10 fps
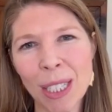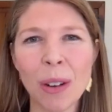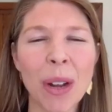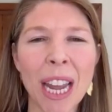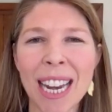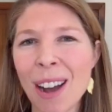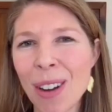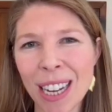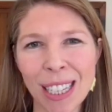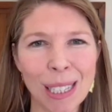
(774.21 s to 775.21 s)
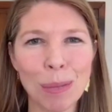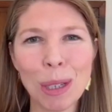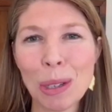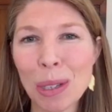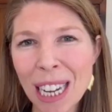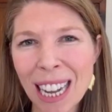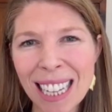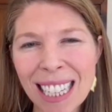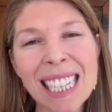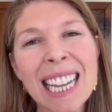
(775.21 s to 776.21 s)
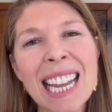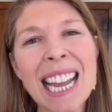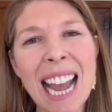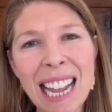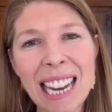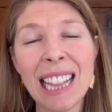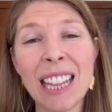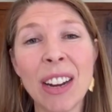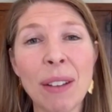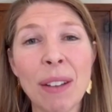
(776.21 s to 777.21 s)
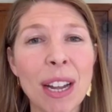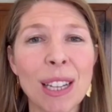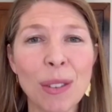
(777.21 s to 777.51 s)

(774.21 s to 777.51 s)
So, okay, now a customer's using us and they're giving us